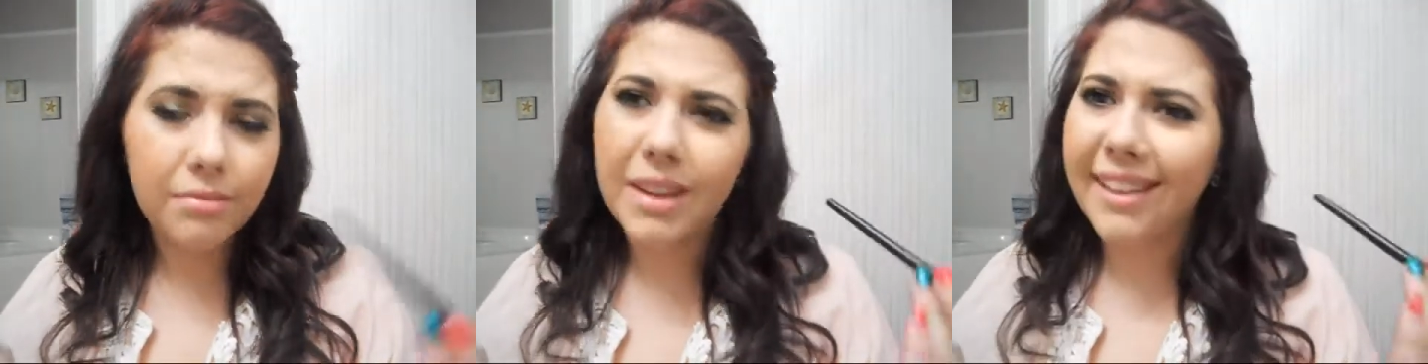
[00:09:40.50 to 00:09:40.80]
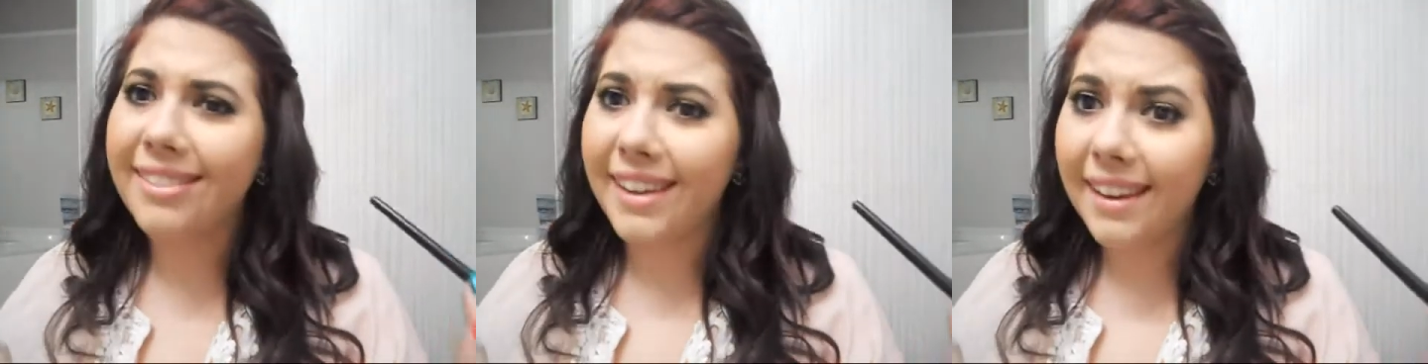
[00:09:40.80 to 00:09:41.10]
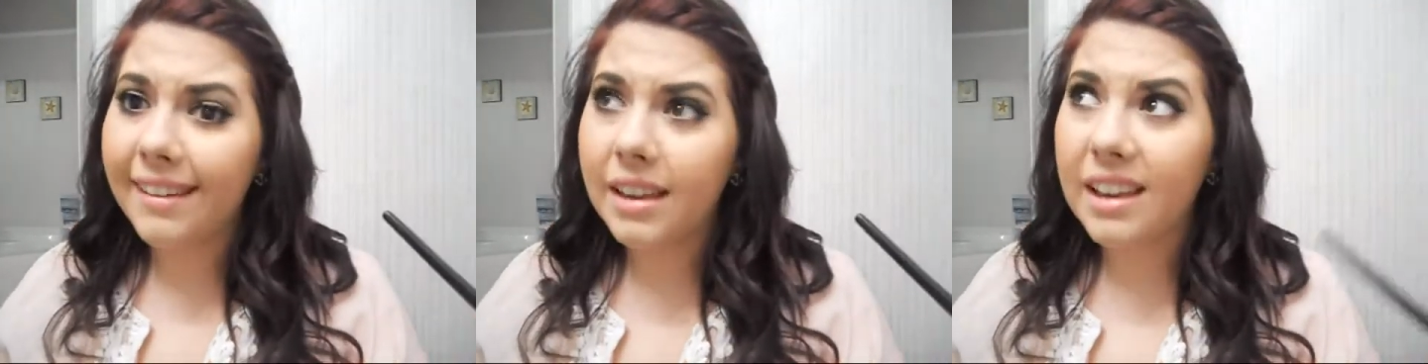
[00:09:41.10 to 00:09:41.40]
I
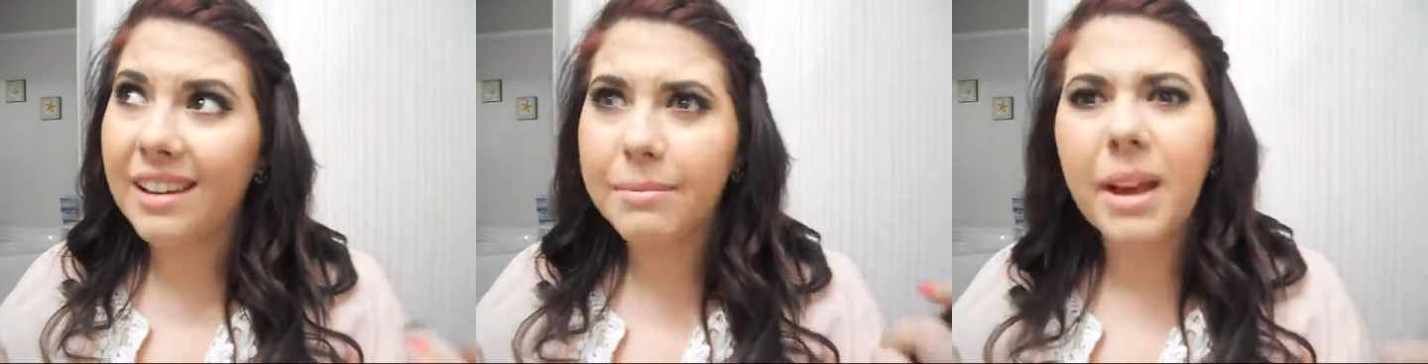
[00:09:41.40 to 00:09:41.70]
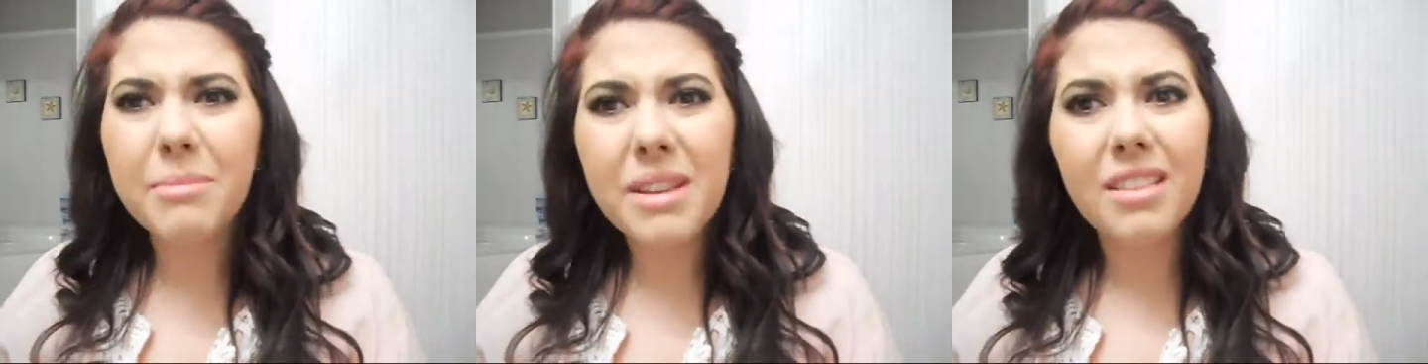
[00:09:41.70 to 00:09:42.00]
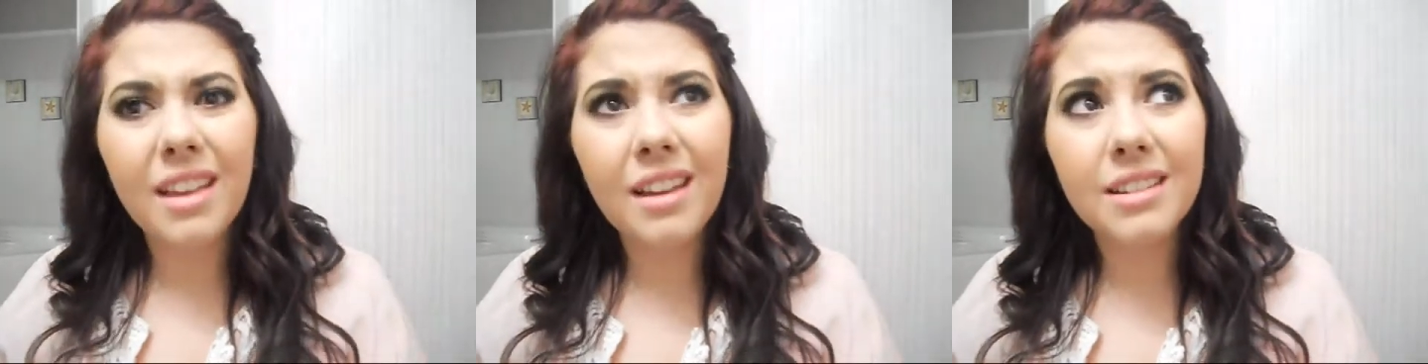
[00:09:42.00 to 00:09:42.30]
think. It might be
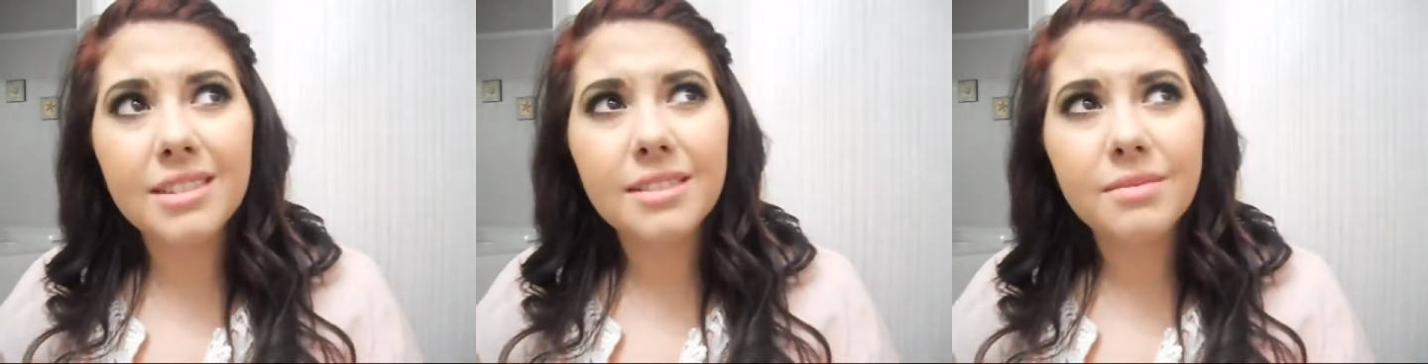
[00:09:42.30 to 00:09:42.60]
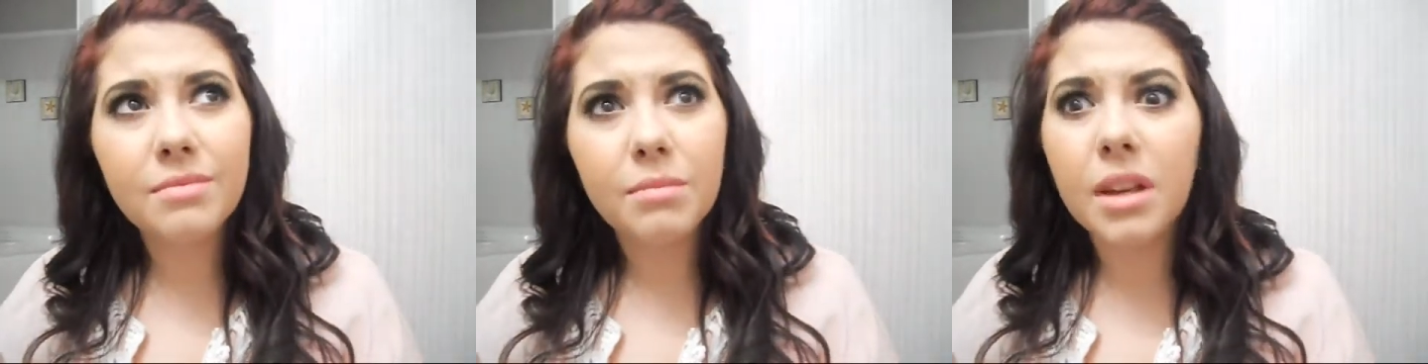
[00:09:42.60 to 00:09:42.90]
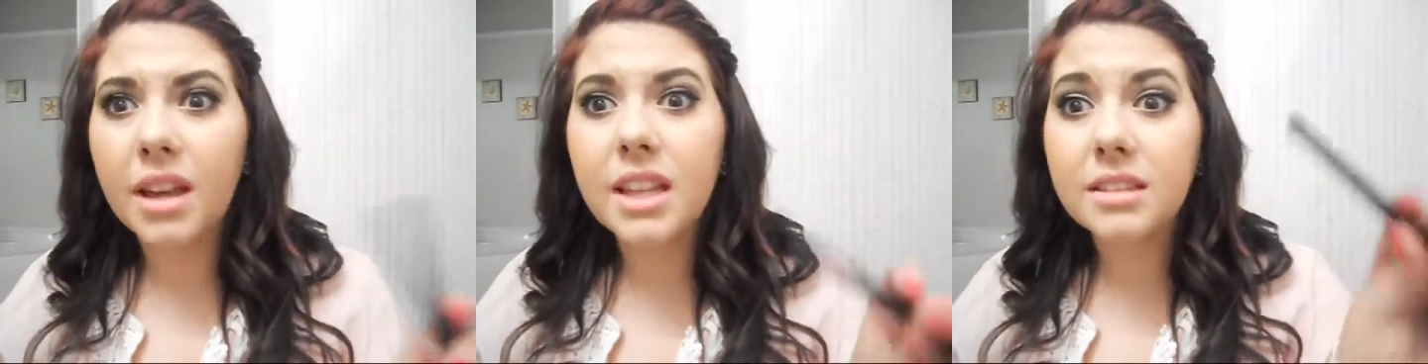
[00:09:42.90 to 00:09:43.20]
less,
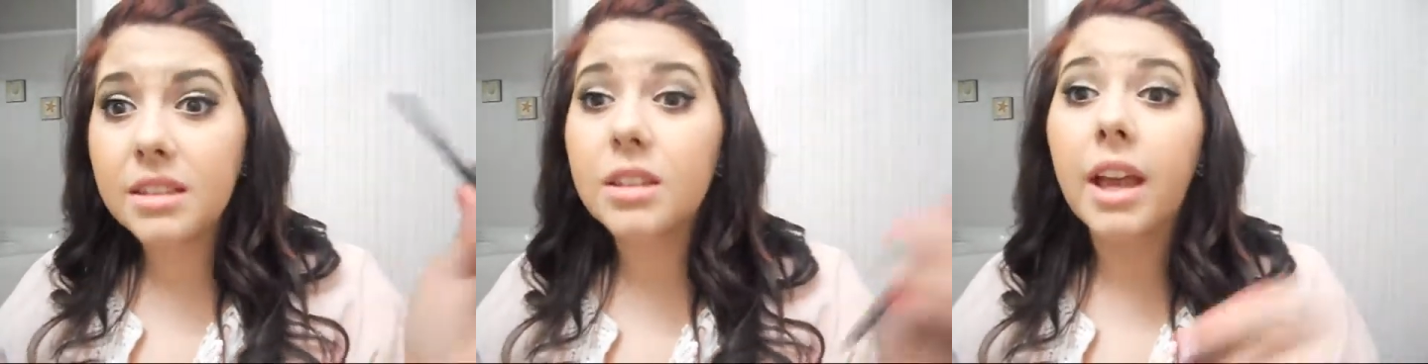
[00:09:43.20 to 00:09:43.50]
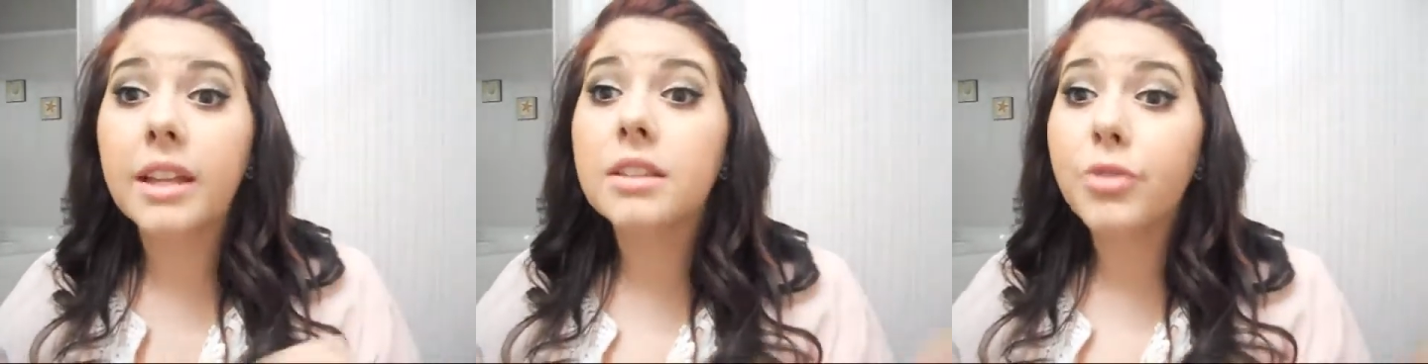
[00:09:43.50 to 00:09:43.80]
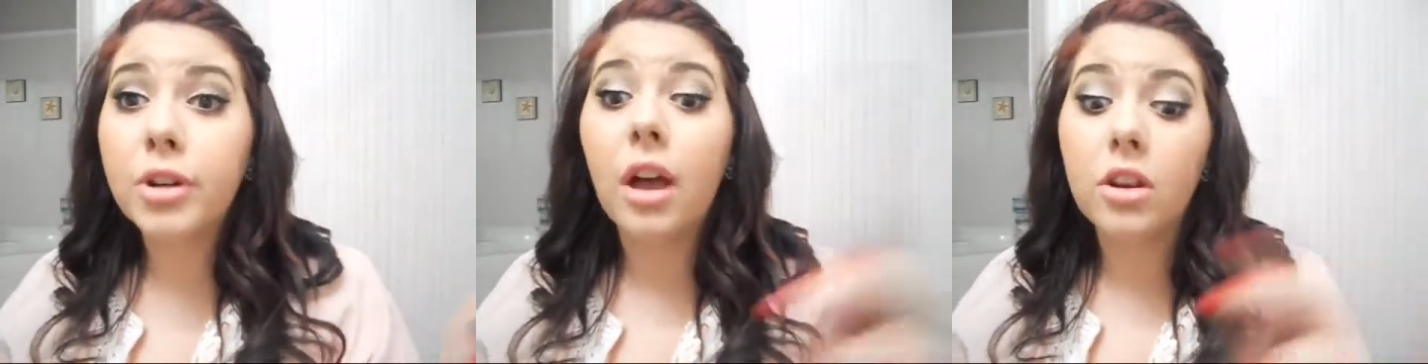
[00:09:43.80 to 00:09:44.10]
but it's
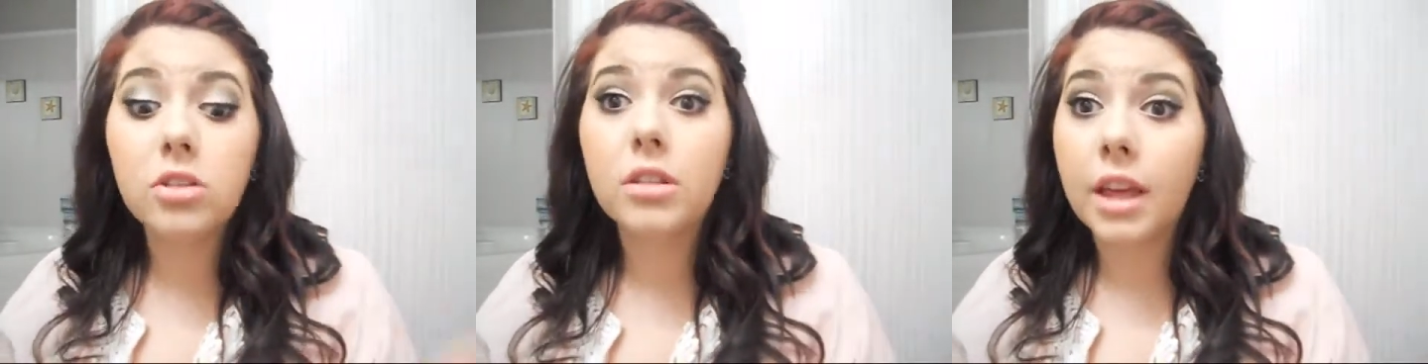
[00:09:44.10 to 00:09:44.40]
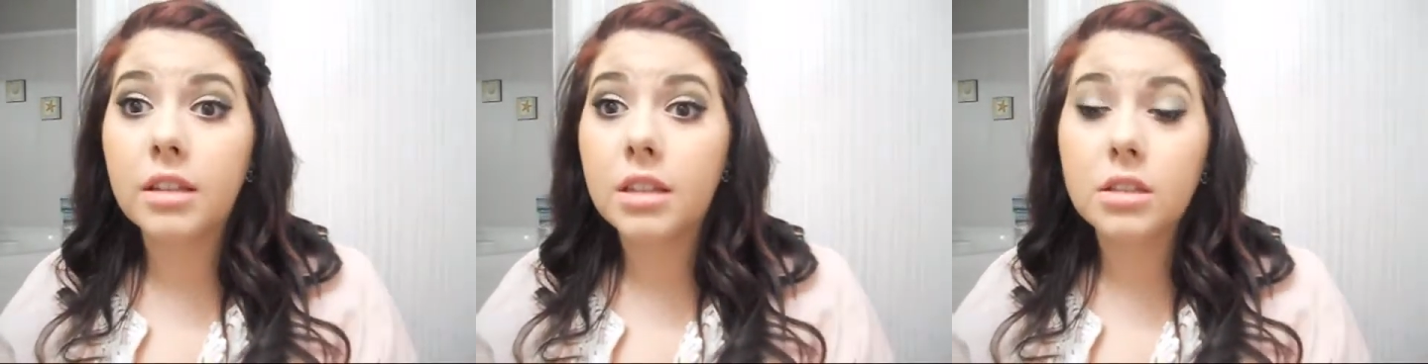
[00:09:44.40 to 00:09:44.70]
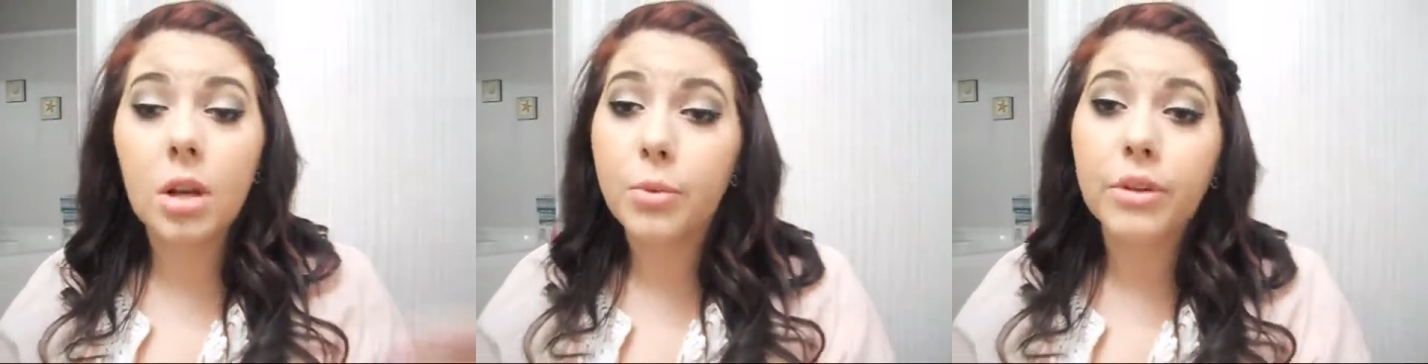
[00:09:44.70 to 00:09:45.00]
$3 or less. It's
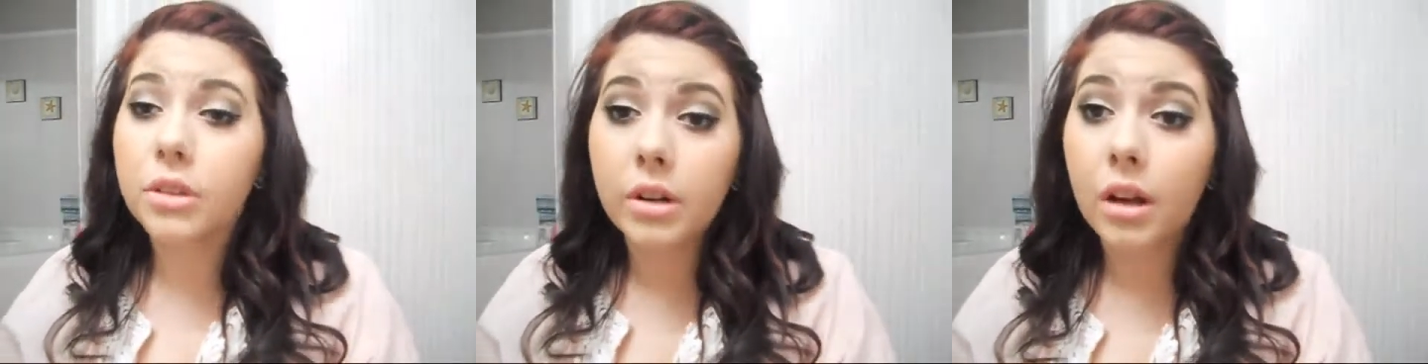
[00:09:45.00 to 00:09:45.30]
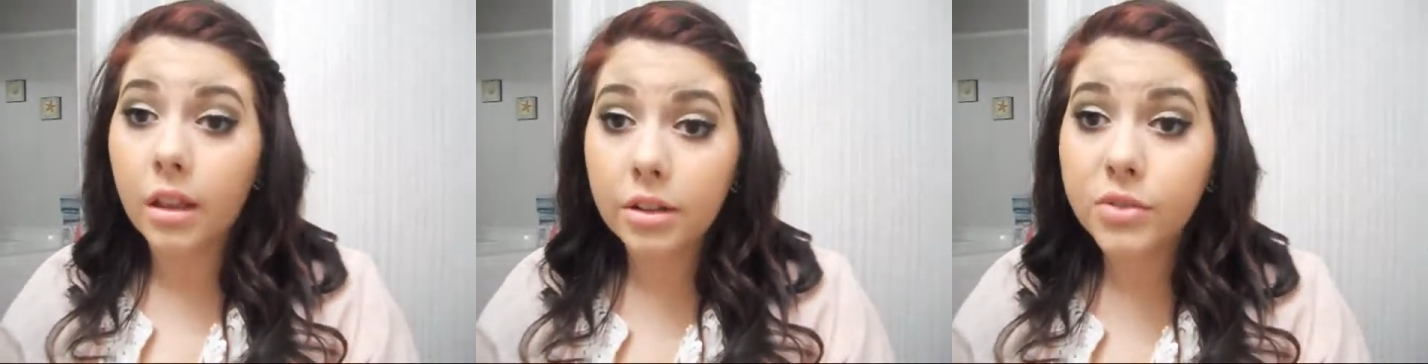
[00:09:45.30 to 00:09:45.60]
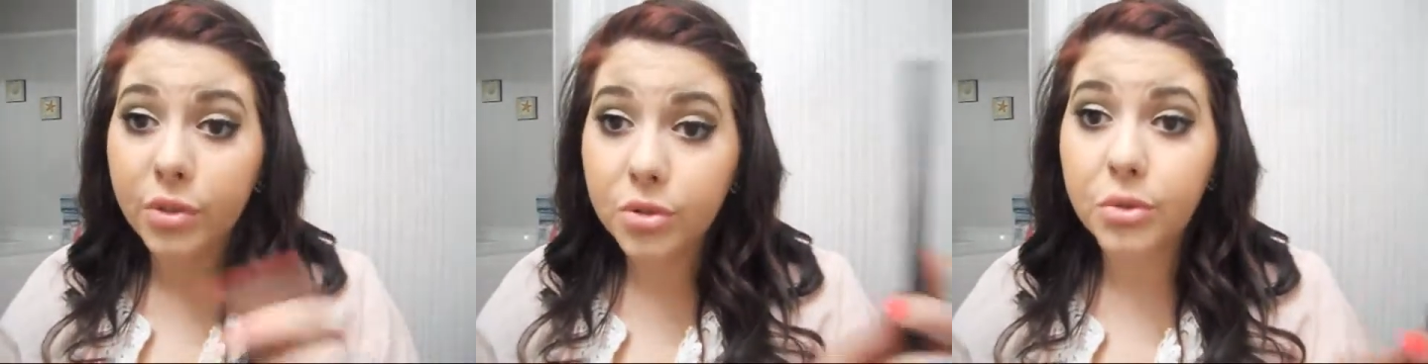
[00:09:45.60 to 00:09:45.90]
not more than $3
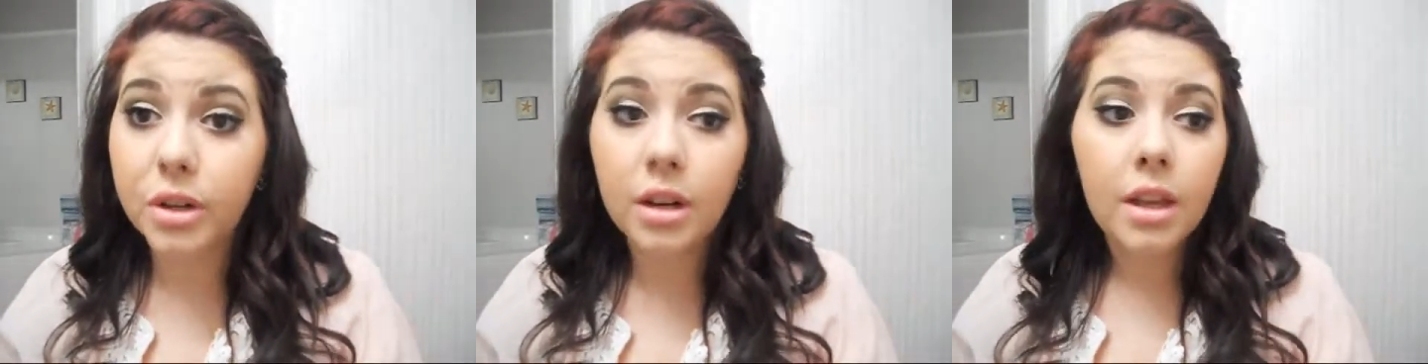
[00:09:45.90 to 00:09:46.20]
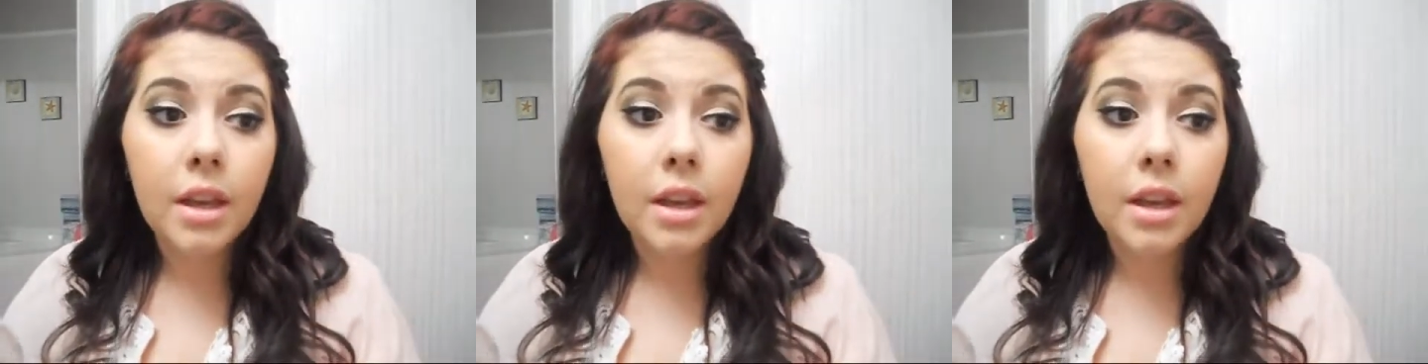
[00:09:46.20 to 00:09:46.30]
for sure.